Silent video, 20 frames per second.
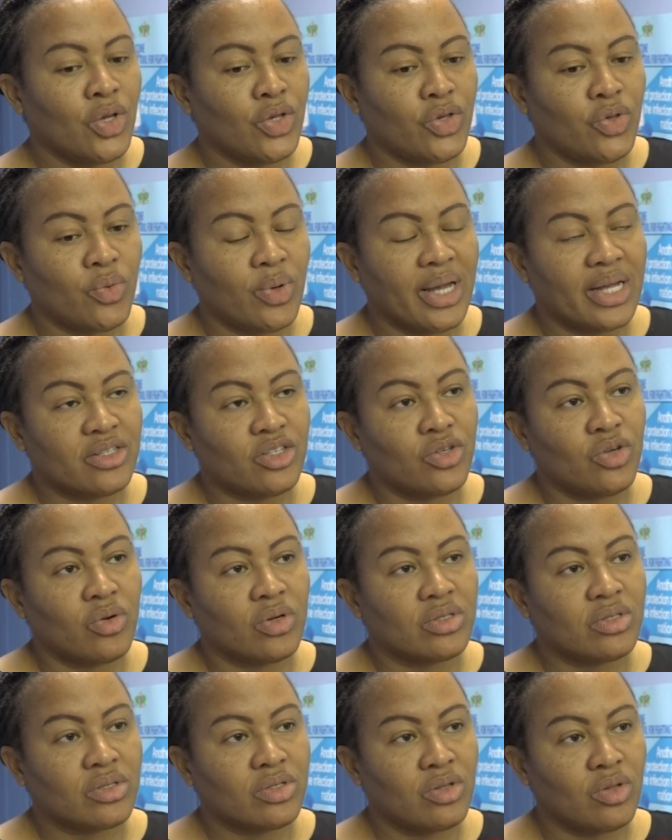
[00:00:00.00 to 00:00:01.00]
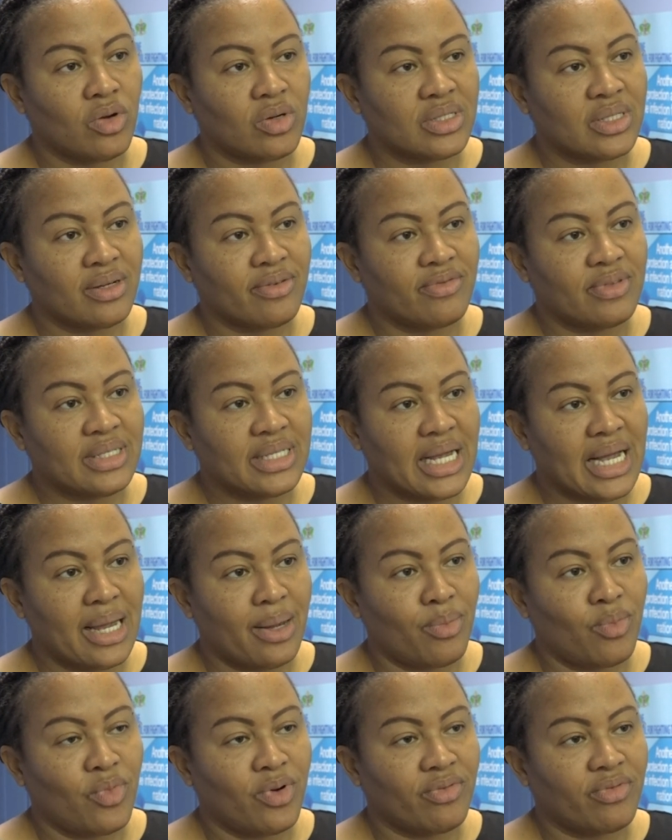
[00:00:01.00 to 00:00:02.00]
you get your slot of
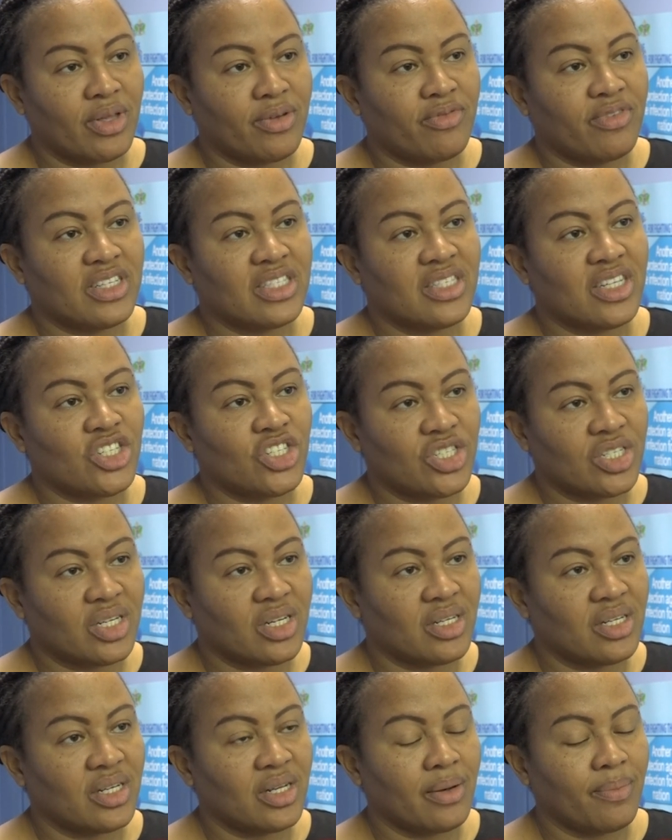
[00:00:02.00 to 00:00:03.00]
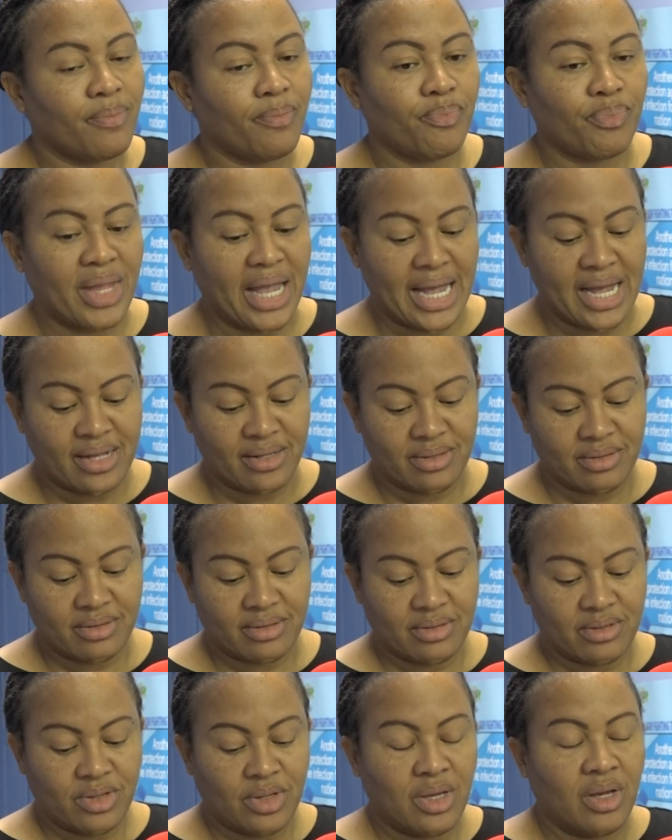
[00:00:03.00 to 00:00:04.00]
time with the physician
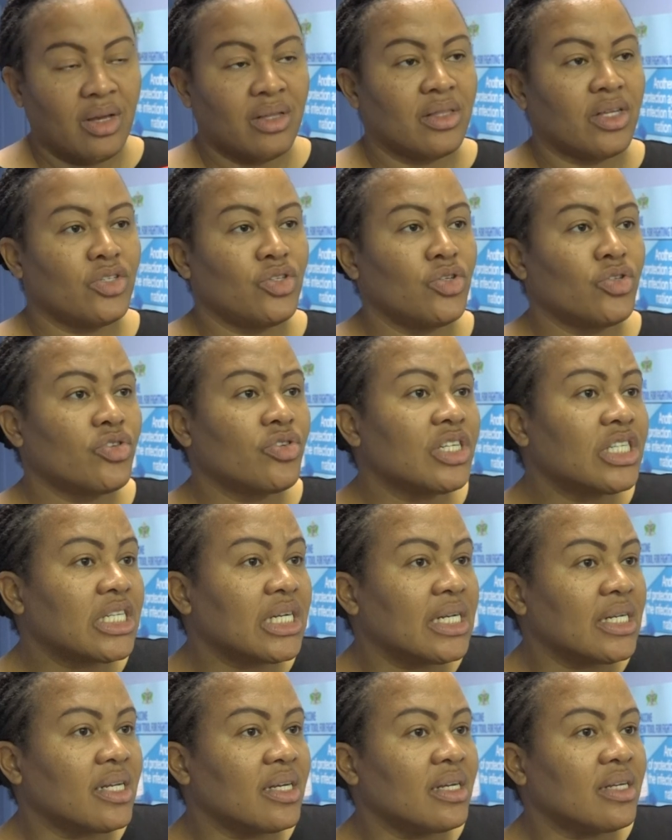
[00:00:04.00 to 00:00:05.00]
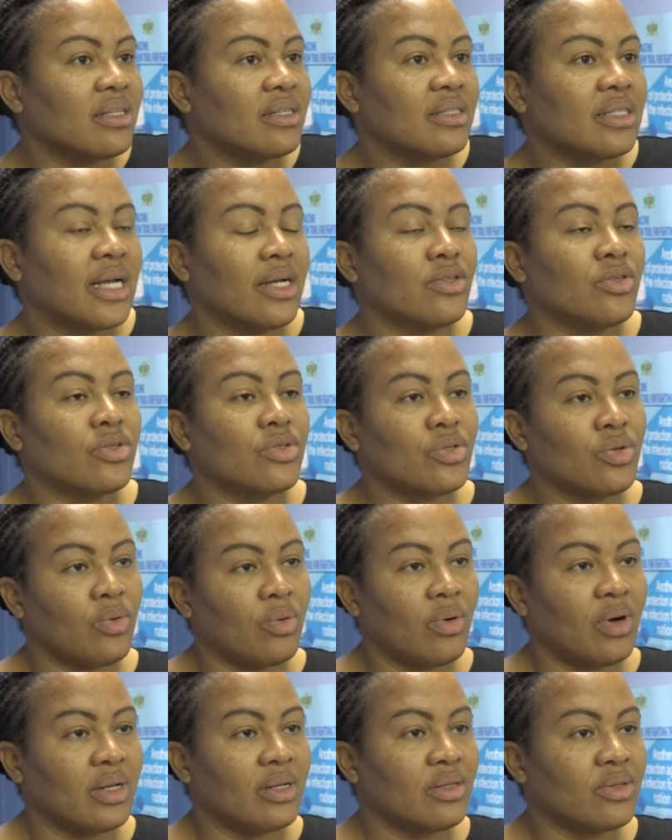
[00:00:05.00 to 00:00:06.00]
and the nutritionist and
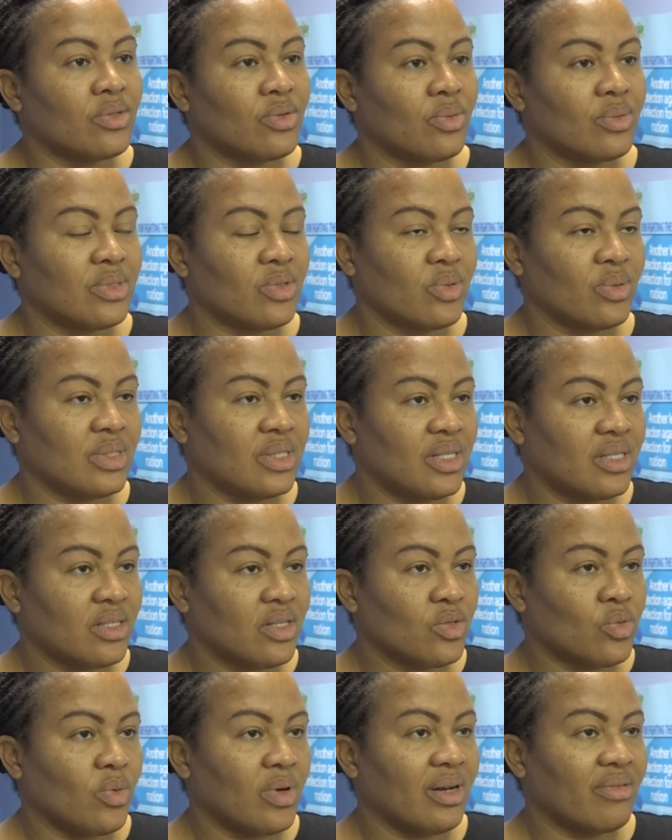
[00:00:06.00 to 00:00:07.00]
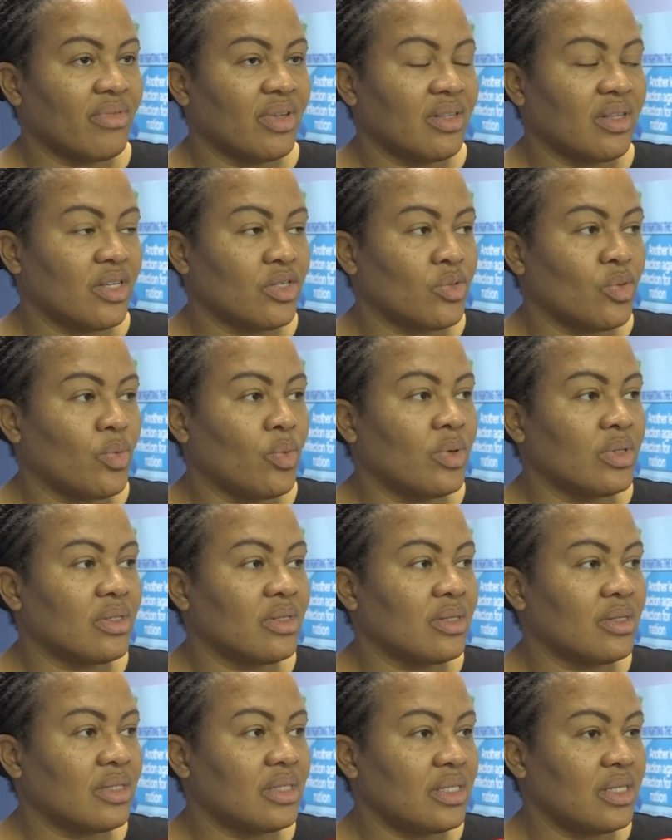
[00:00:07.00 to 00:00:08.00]
so on. So, so this is one of the things we want
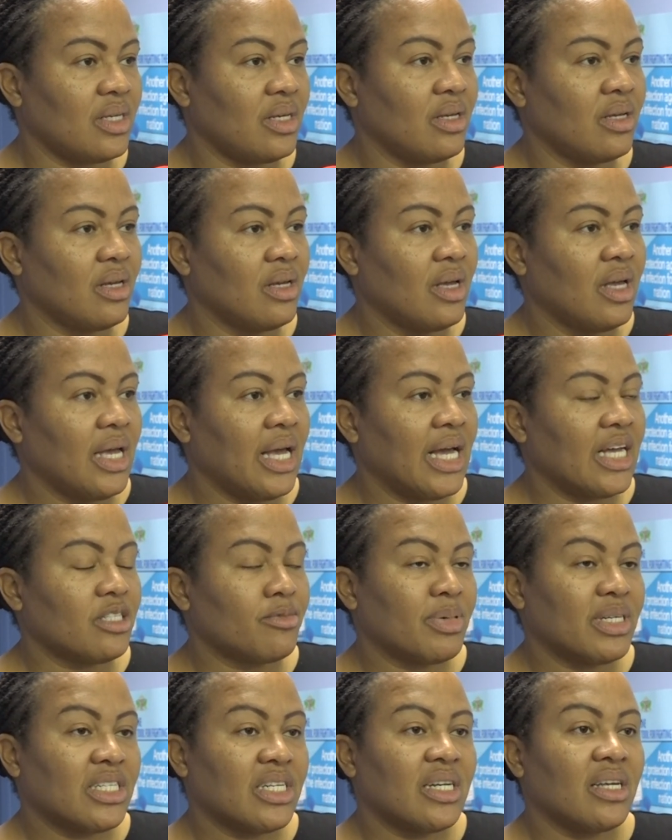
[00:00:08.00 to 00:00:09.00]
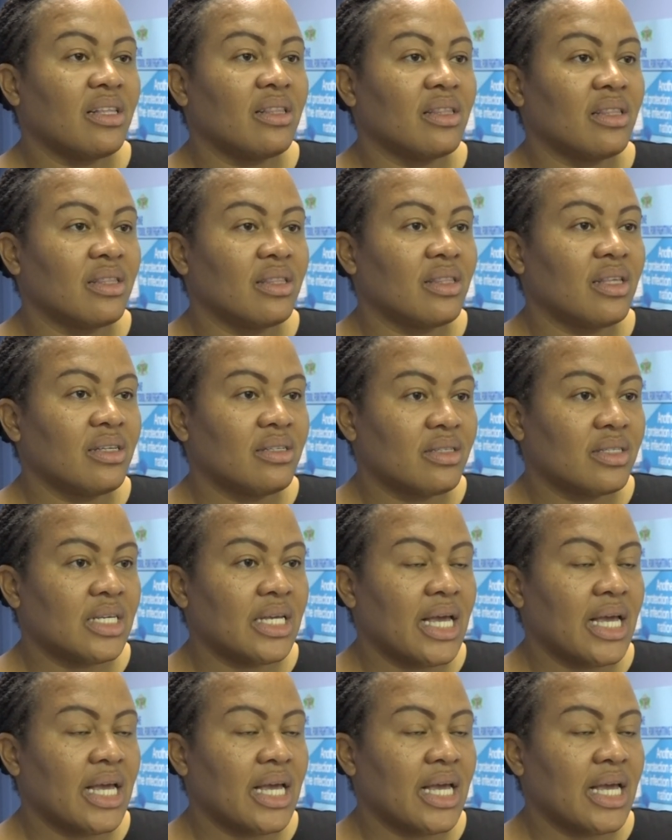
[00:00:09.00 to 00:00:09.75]
to see, especially in this